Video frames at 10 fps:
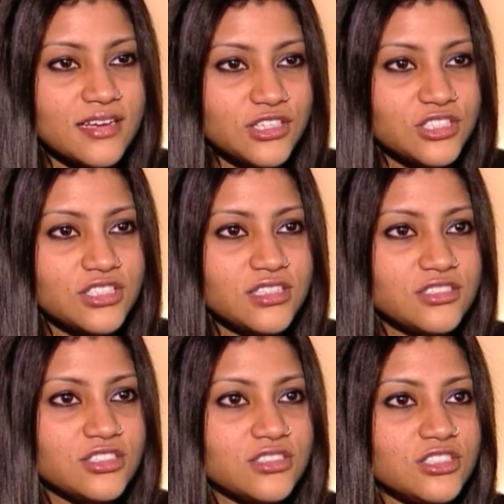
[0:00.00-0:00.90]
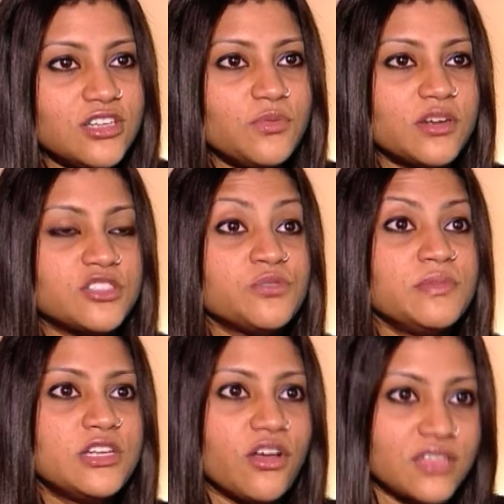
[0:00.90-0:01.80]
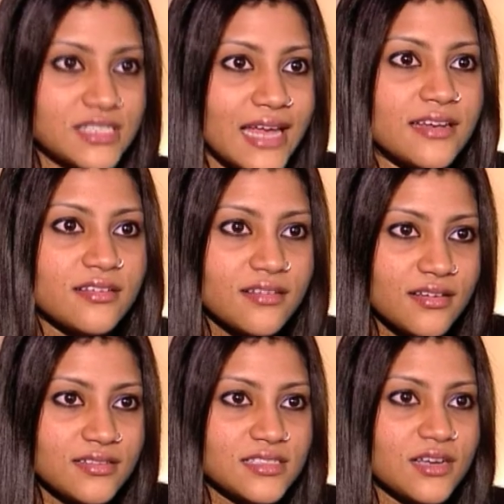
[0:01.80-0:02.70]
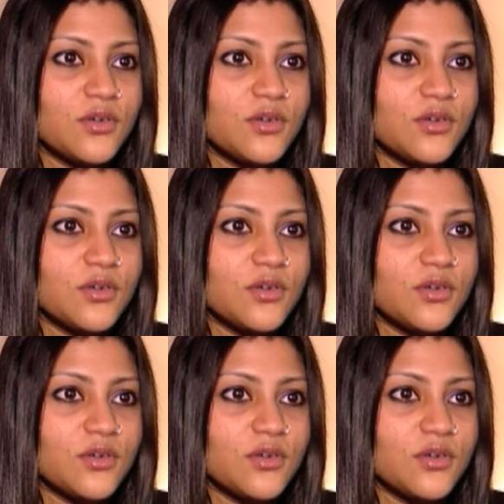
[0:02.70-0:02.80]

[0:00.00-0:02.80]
She didn't want us to meet on the set and say,